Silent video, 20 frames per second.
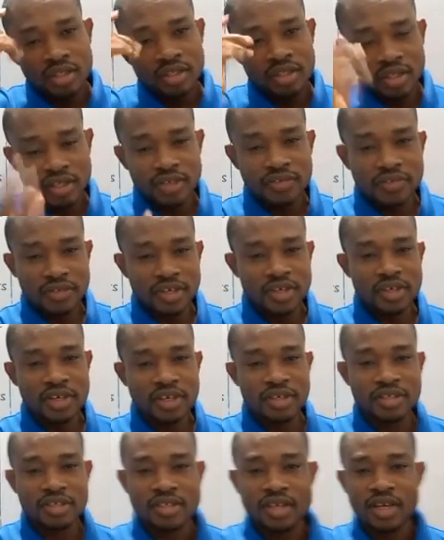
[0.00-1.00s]
The only thing here
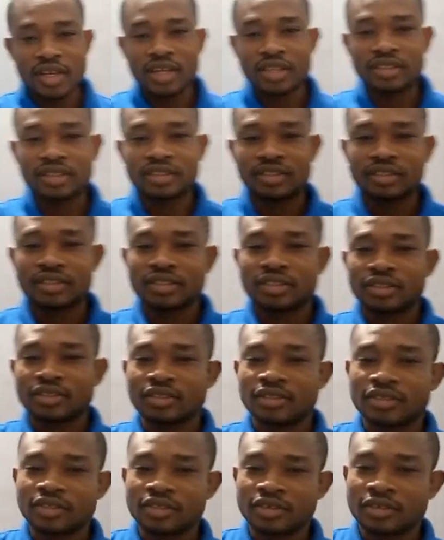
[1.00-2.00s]
is that
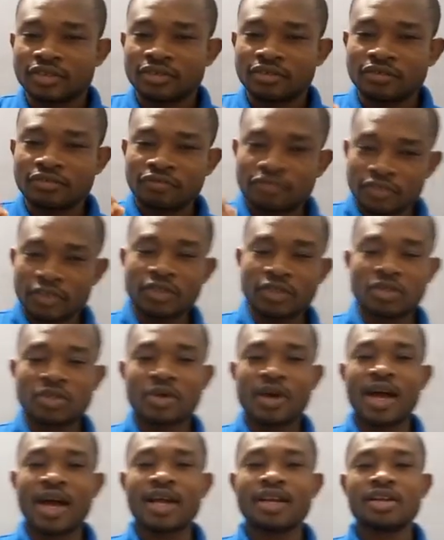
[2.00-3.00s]
for you
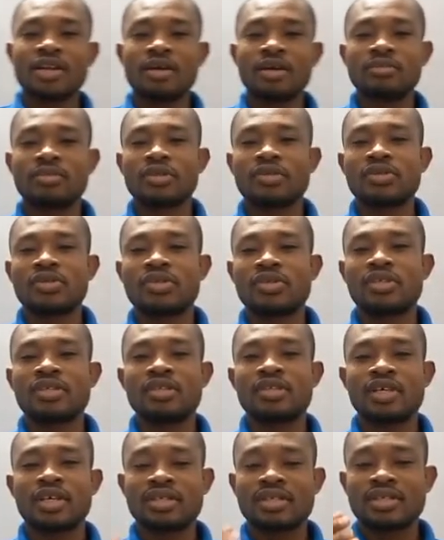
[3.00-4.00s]
to add numbers
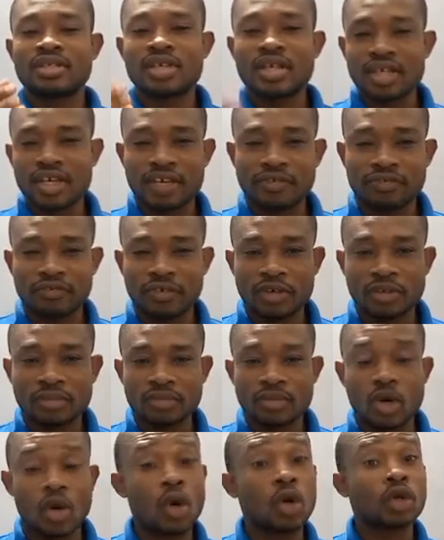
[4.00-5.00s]
in their standard form
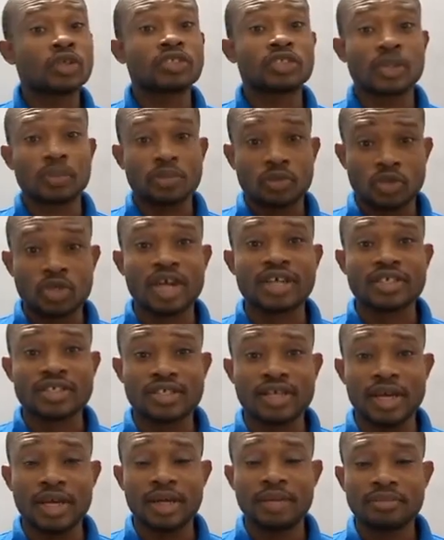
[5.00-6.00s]
or
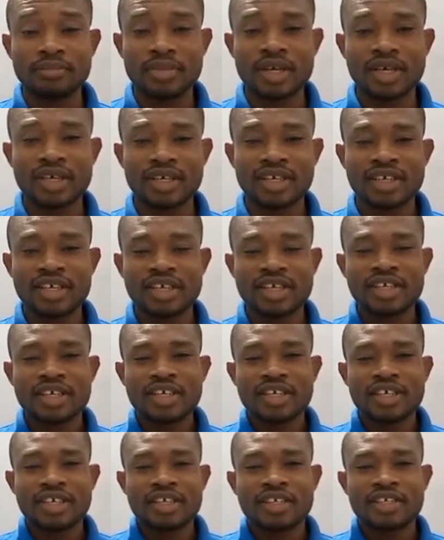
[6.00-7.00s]
subtract them,
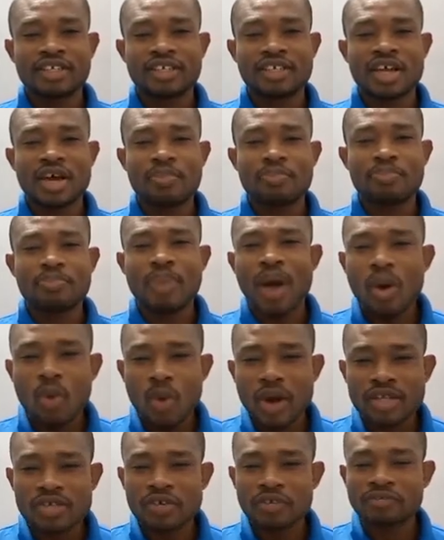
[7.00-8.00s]
their
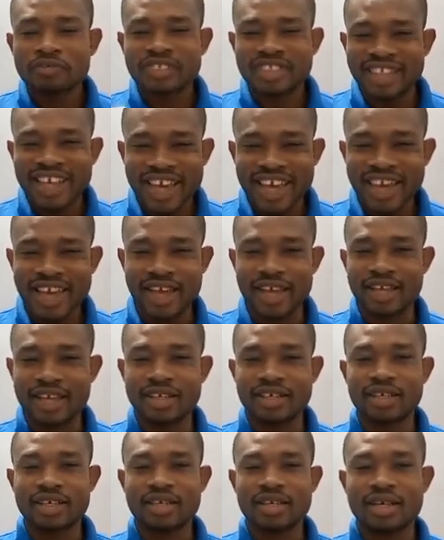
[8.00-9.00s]
powers of 10
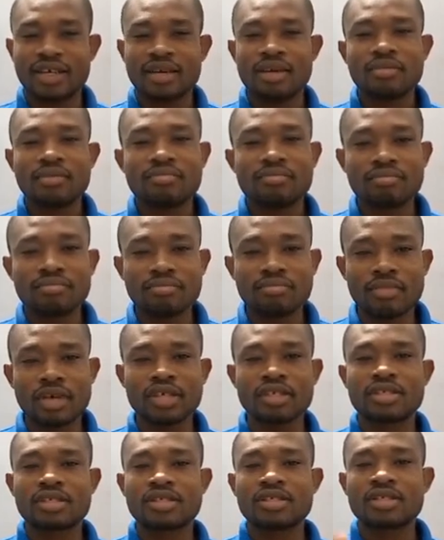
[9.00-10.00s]

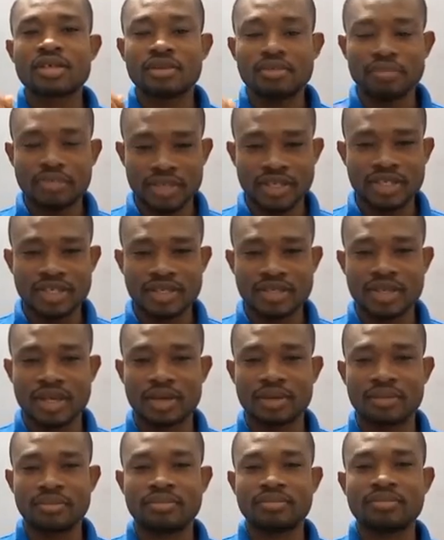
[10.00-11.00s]
must be the
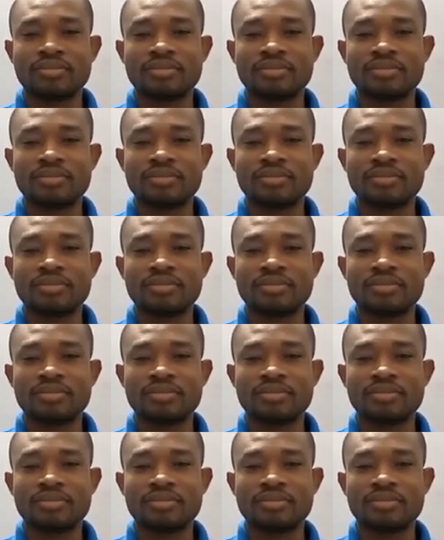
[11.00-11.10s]
same.